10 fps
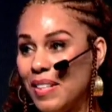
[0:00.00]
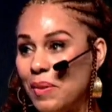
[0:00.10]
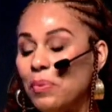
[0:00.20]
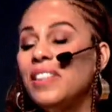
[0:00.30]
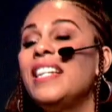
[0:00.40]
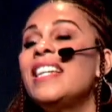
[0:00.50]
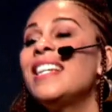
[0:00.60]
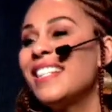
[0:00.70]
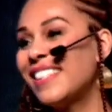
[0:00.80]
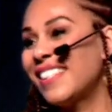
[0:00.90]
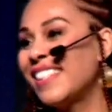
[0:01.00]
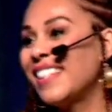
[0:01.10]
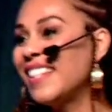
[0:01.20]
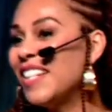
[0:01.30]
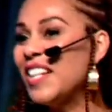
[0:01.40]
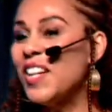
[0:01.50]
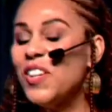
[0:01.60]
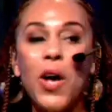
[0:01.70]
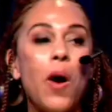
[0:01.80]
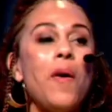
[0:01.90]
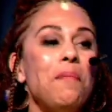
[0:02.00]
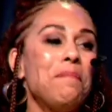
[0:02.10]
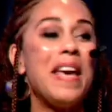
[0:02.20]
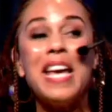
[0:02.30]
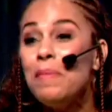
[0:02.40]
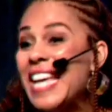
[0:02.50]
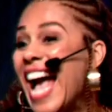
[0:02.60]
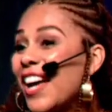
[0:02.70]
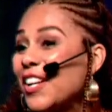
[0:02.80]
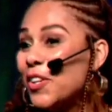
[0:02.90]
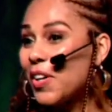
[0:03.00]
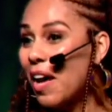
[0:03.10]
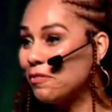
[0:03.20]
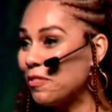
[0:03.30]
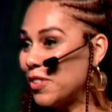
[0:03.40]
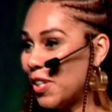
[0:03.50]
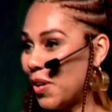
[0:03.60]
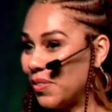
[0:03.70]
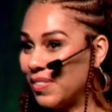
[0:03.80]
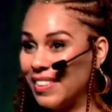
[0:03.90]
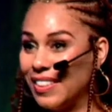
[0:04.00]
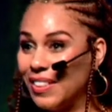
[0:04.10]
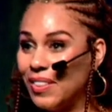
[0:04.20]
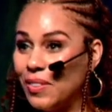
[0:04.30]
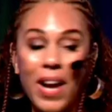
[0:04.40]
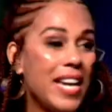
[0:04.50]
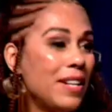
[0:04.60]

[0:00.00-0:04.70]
Please go maybe out of your comfort zone, right?